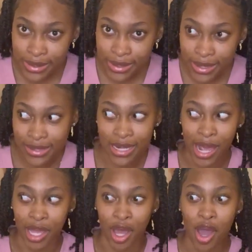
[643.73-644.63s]
He's
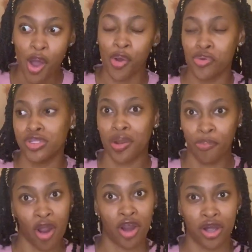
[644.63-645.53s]
like, who's your
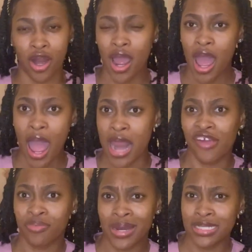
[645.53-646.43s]
partner? And
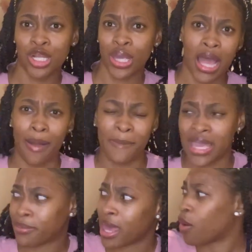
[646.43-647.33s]
everybody's looking at me.
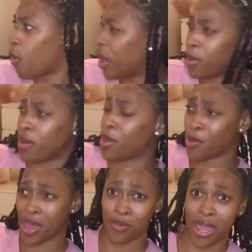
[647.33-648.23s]
I'm like,
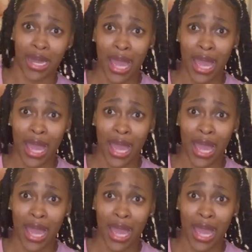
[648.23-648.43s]
wait.